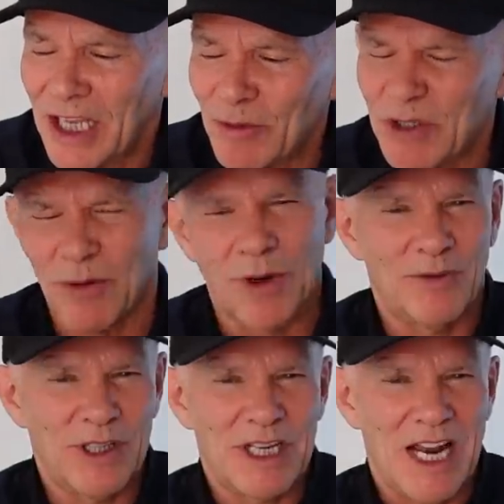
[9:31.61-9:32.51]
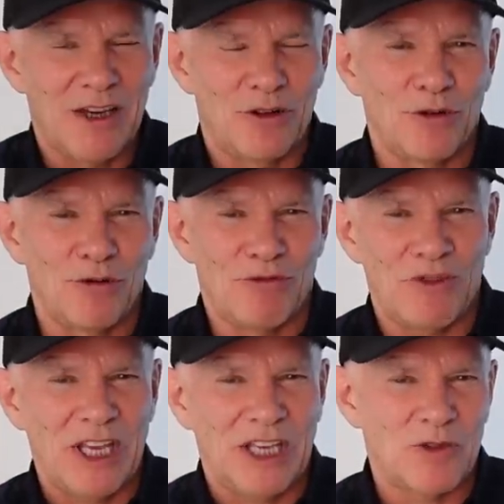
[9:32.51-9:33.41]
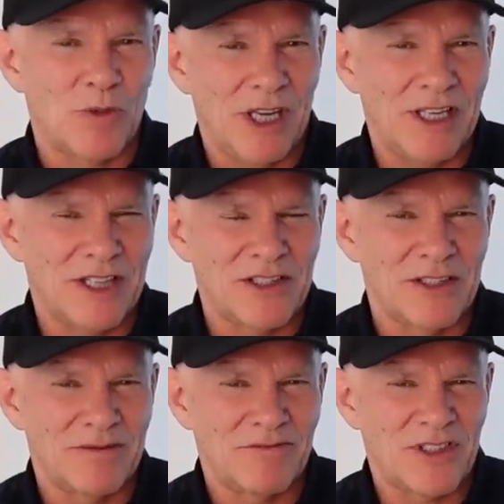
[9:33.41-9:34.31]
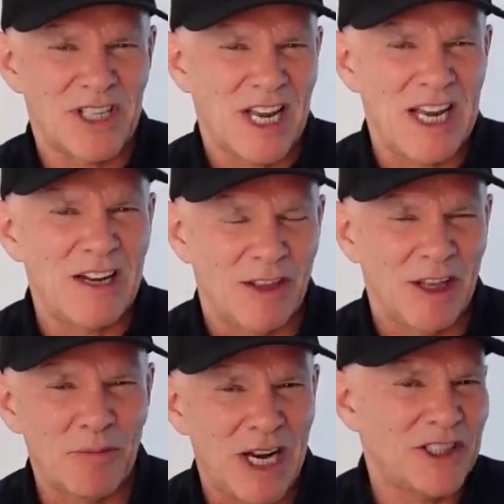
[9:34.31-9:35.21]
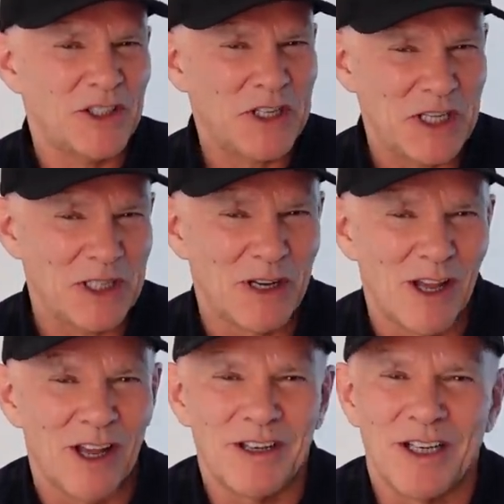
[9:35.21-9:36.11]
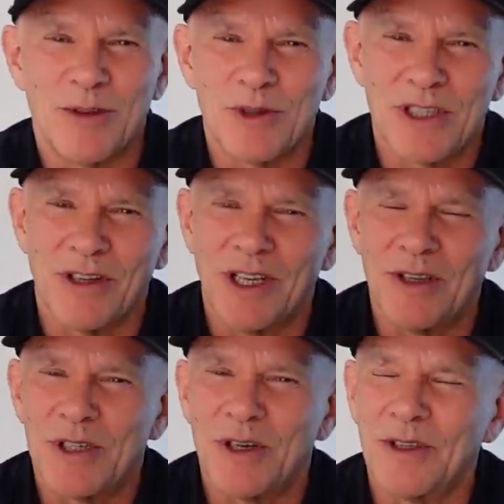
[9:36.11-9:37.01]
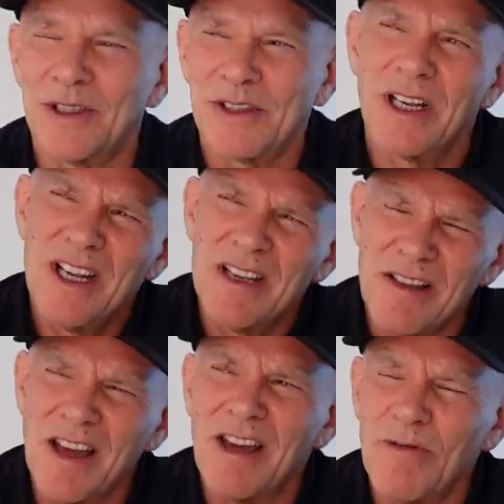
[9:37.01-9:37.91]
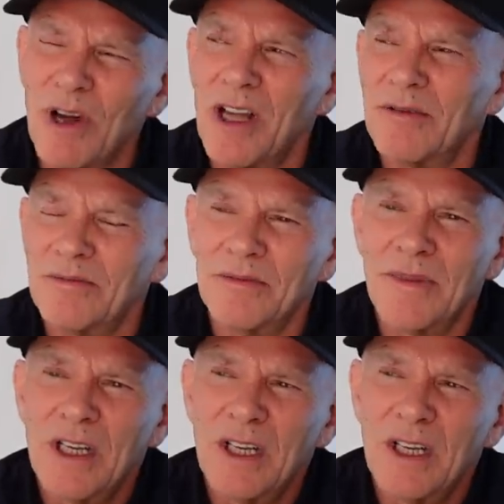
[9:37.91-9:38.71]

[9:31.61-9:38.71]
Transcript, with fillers: he was doing one of his Daniel things where he doesn't say anything but actually says a lot, and he was doing he was, he was yeah well